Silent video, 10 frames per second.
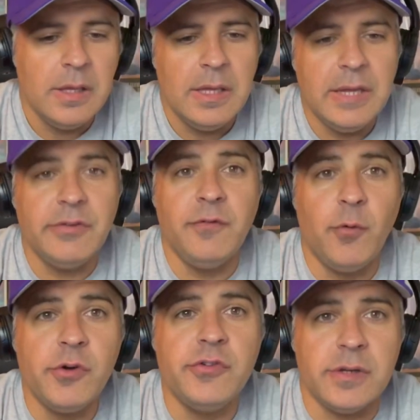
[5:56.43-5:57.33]
It's
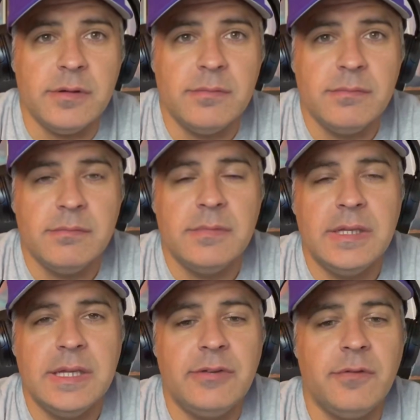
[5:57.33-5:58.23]
unfortunate.
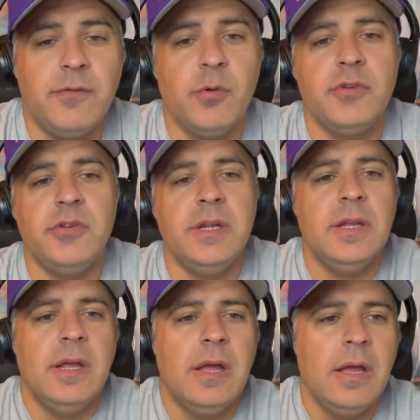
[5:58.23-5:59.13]
It's unfortunate.
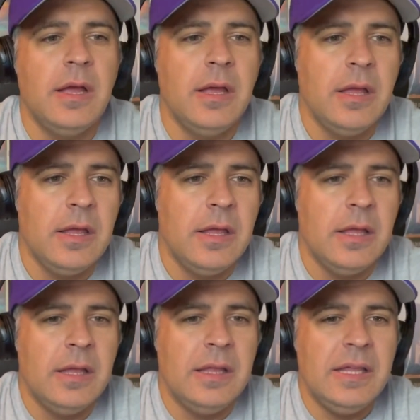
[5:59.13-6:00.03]

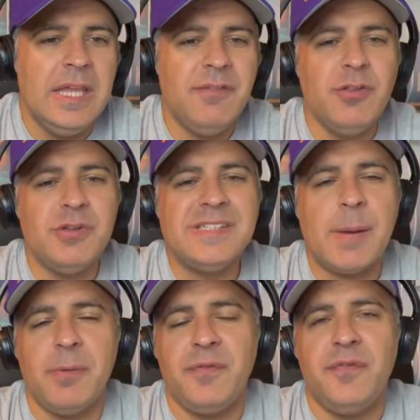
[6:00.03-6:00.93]
Even though this
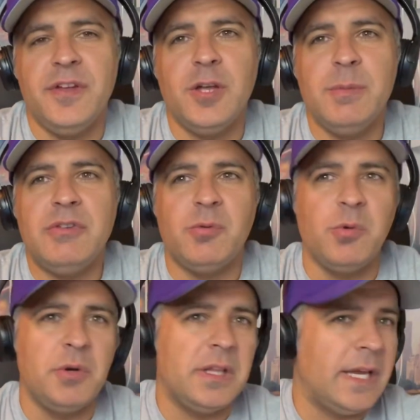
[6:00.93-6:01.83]
type of film isn't
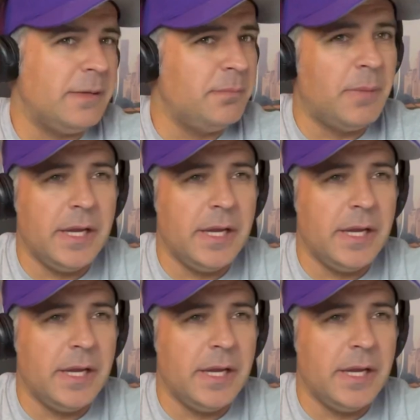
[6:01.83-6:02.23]
really like my